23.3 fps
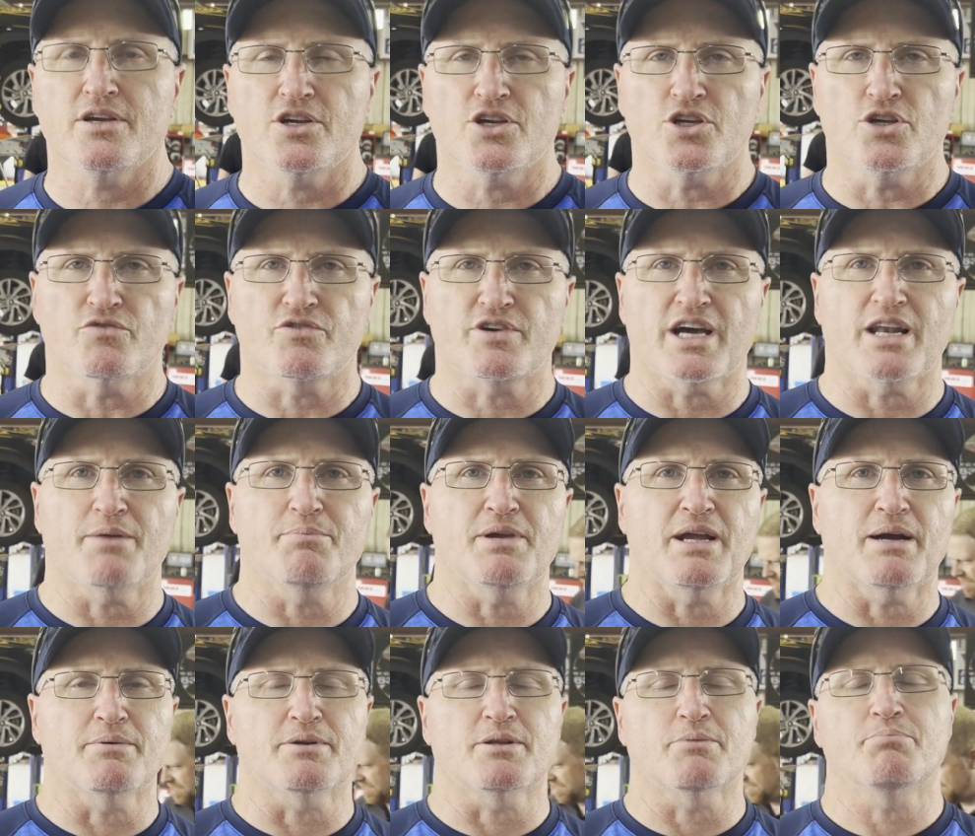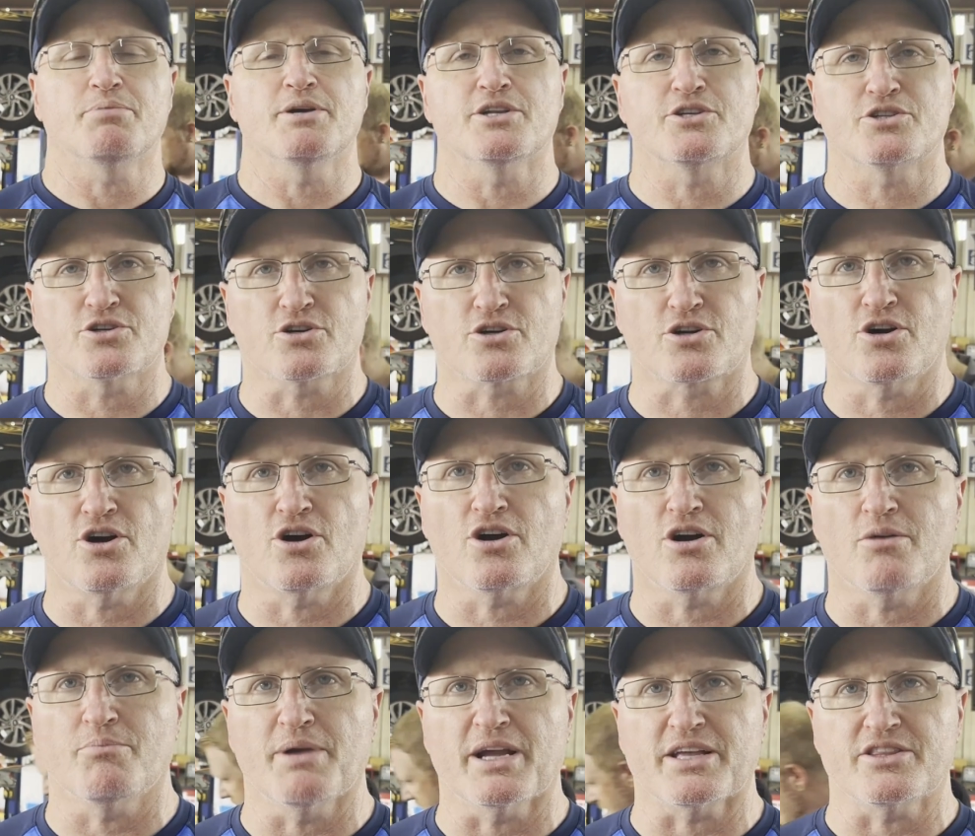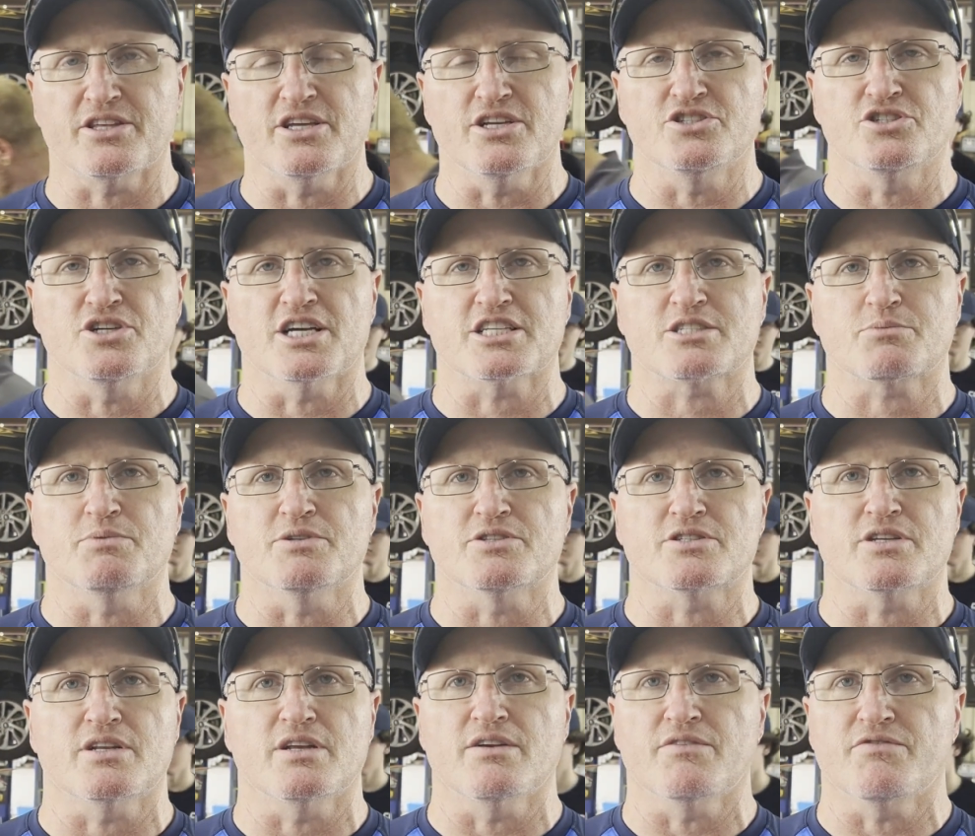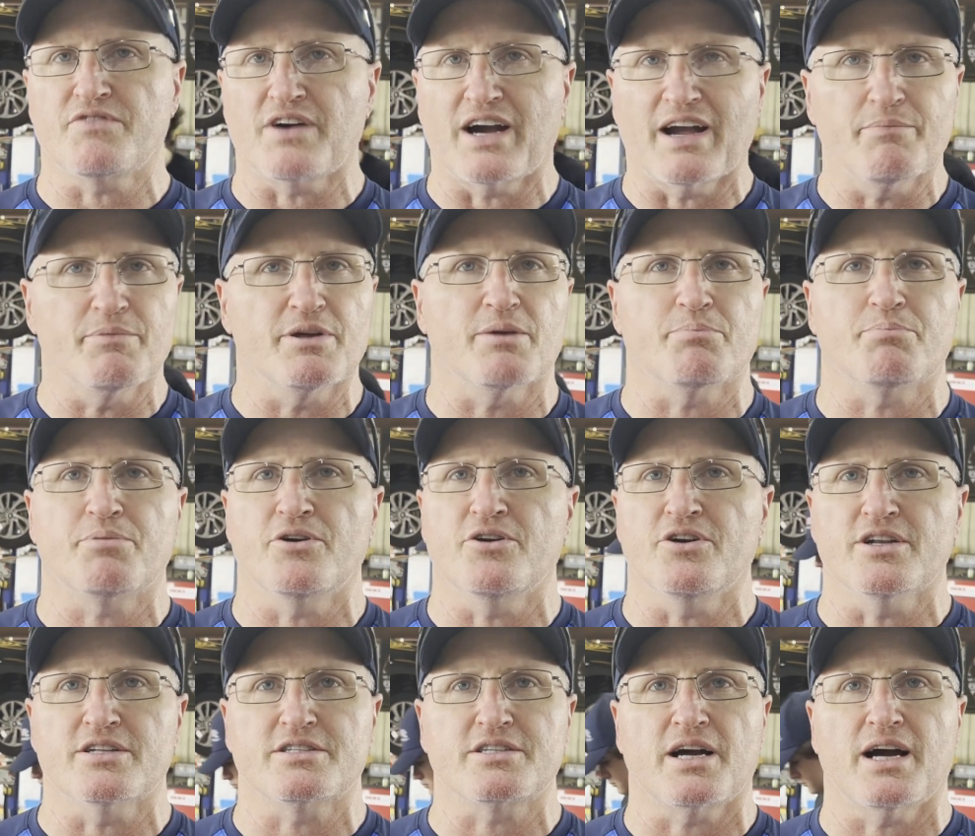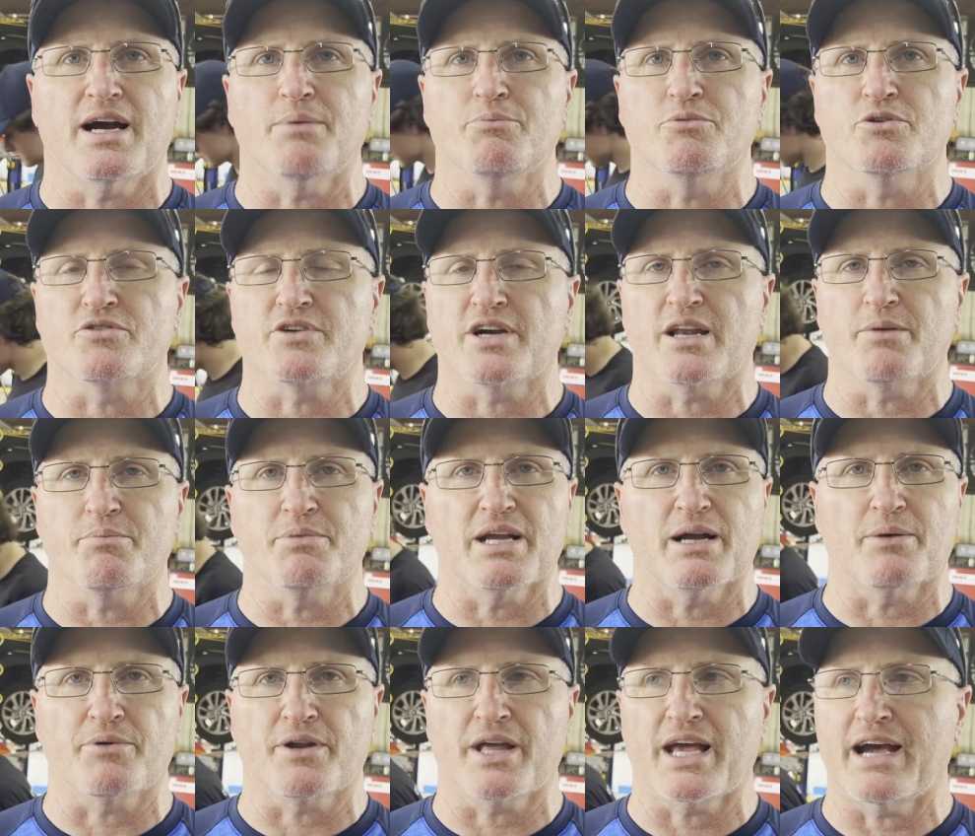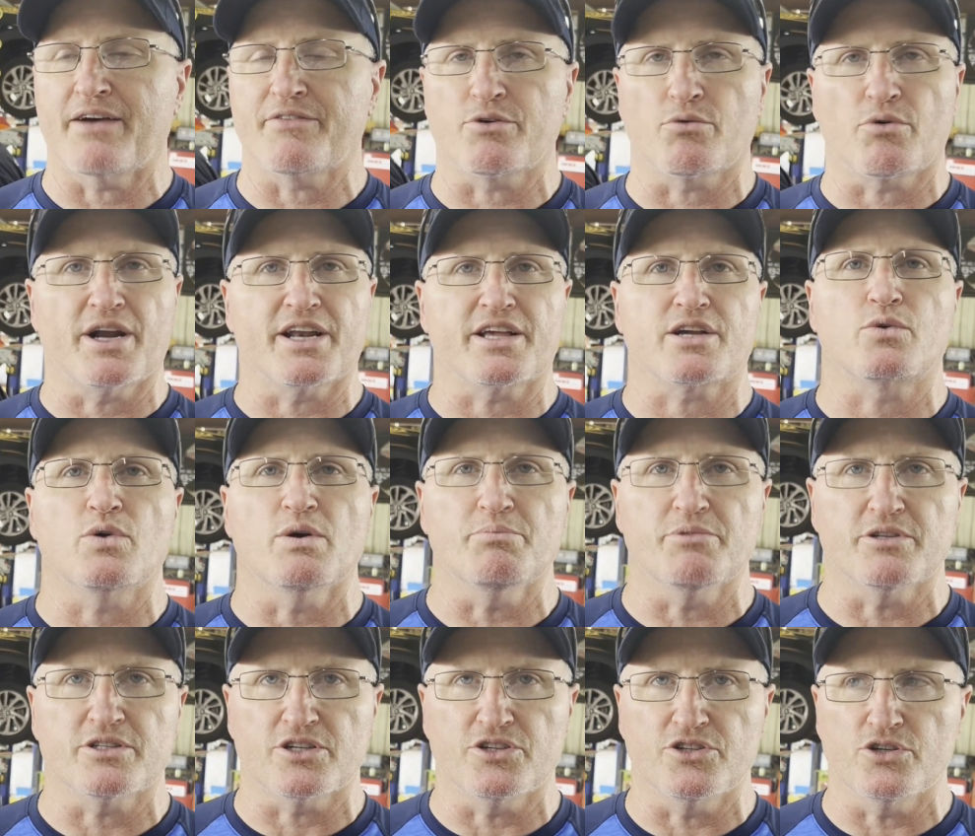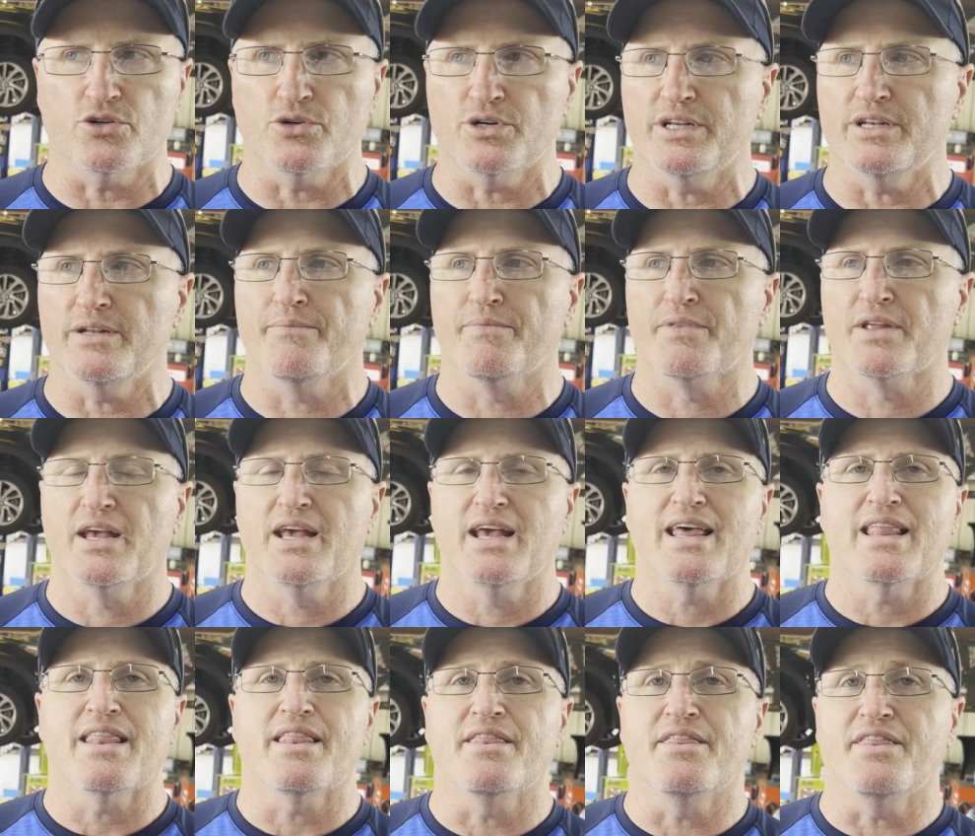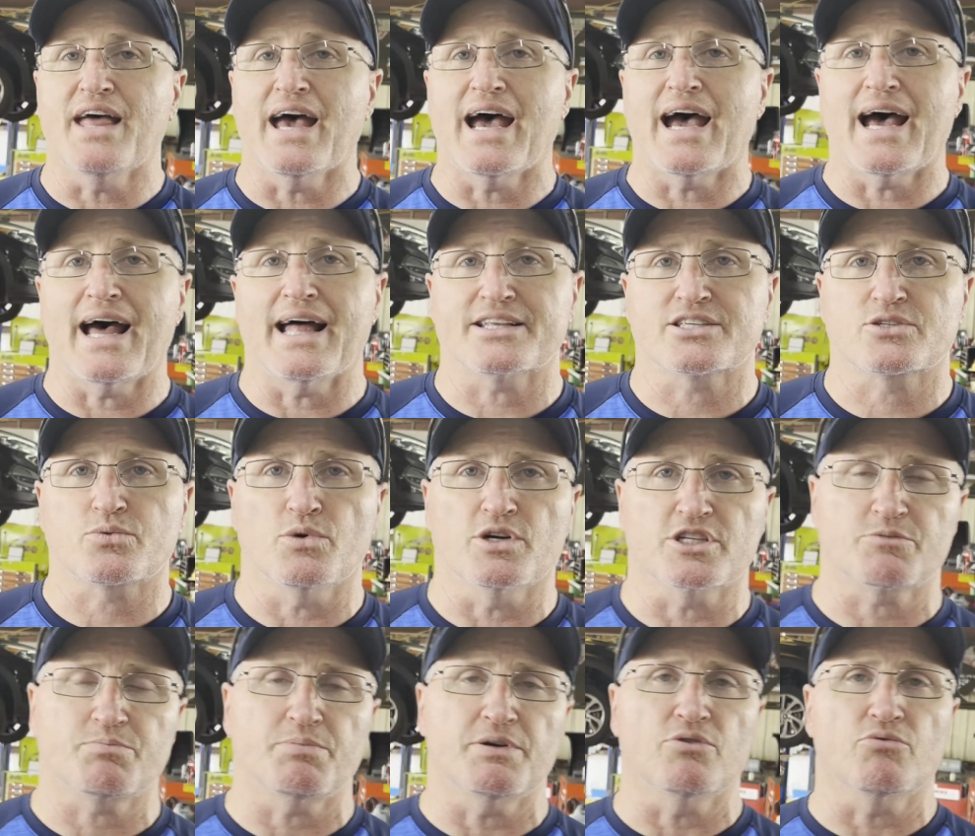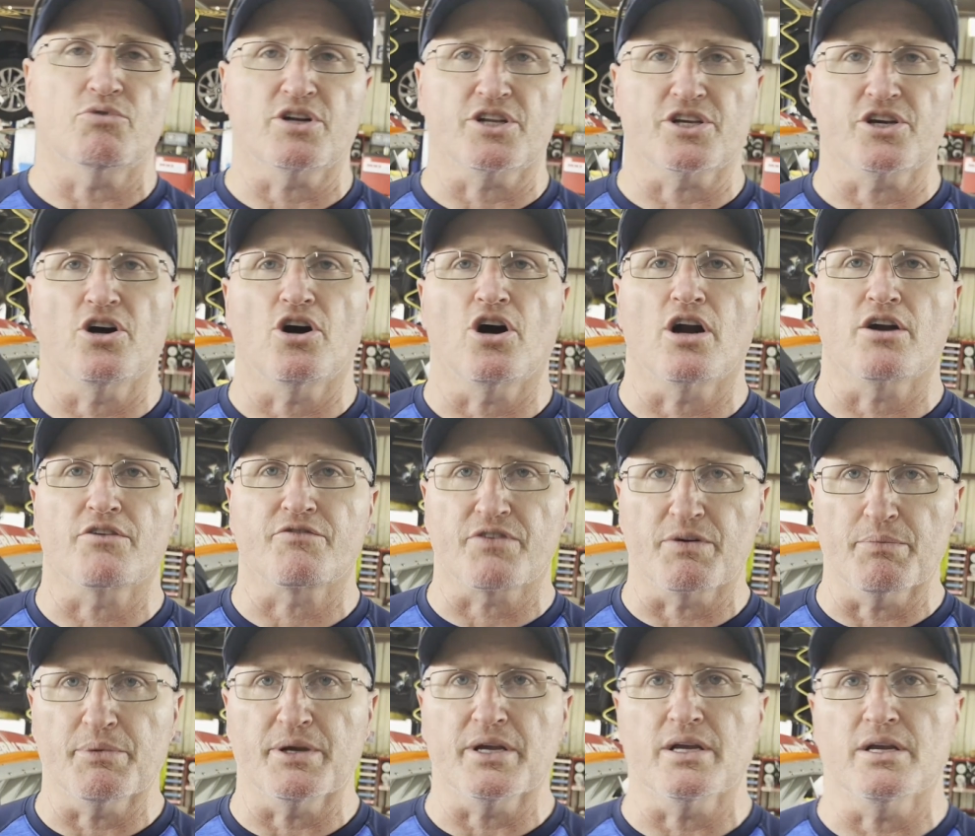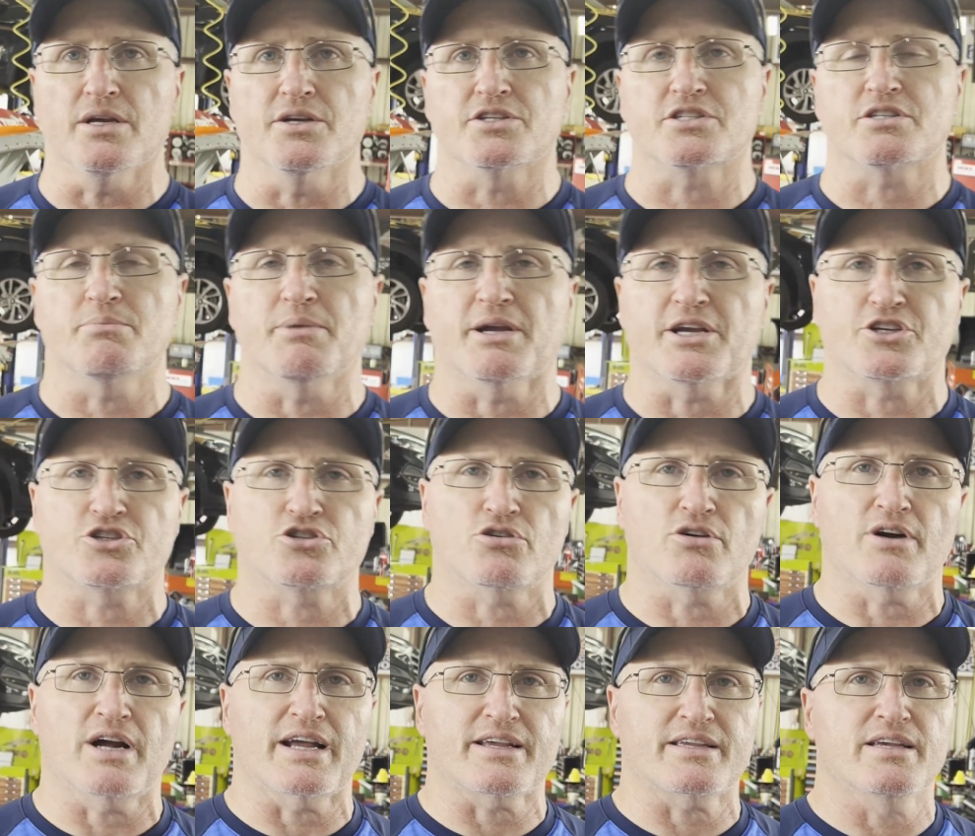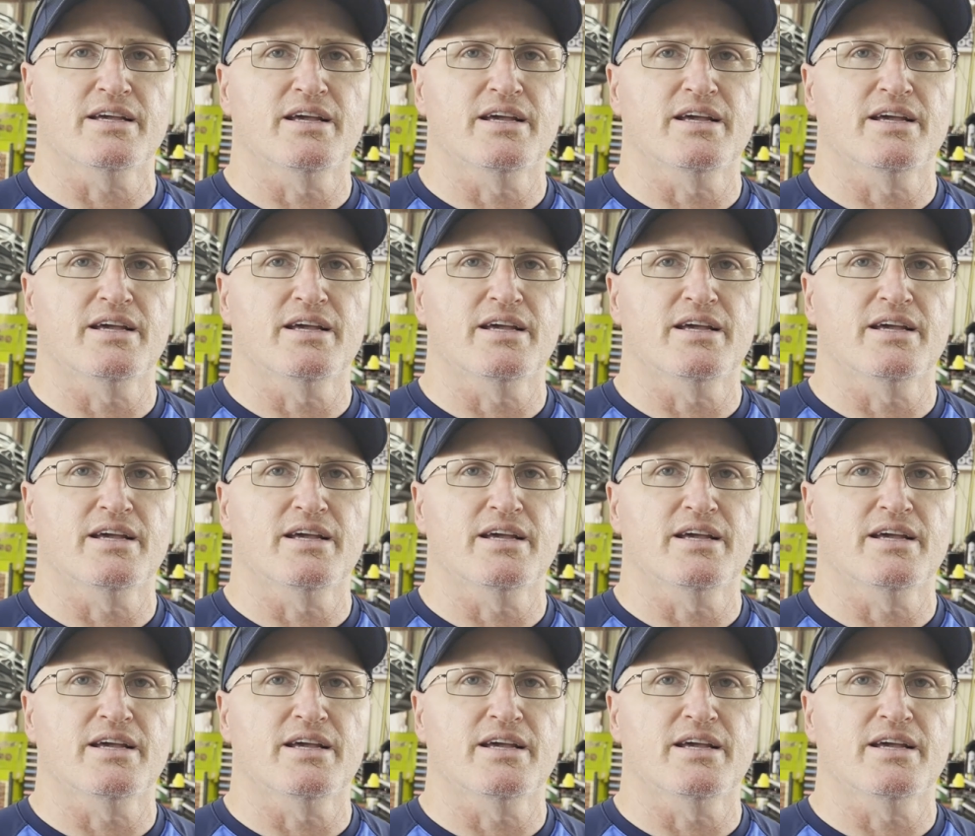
You've got to be able to pitch your car and make the adjustments in a 5-minute period of time. You've got to be able to have the right equipment to do it. That's what's been really hard for me, is to make sure